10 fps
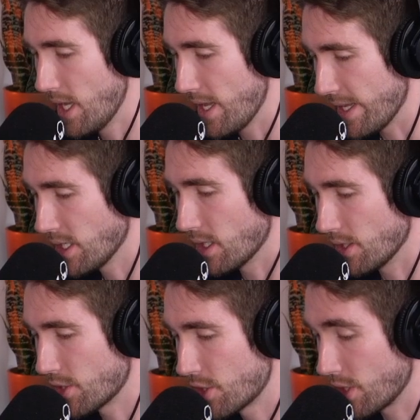
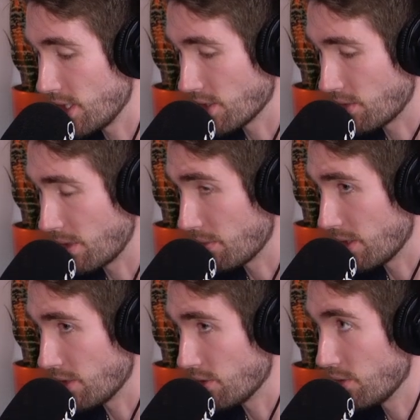English is a great way
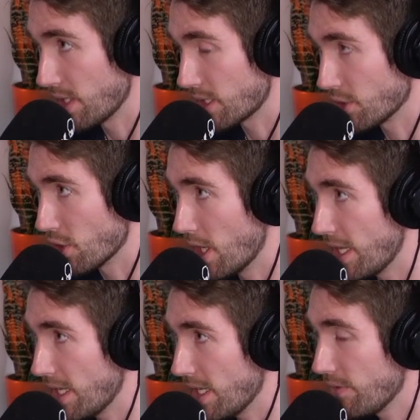to do that, because
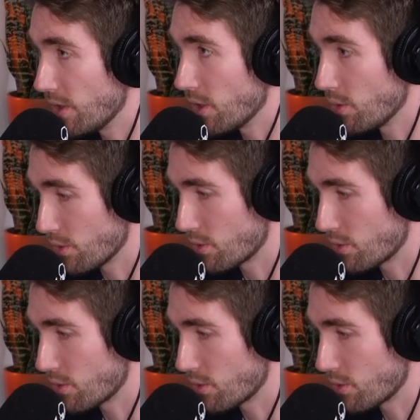even though you're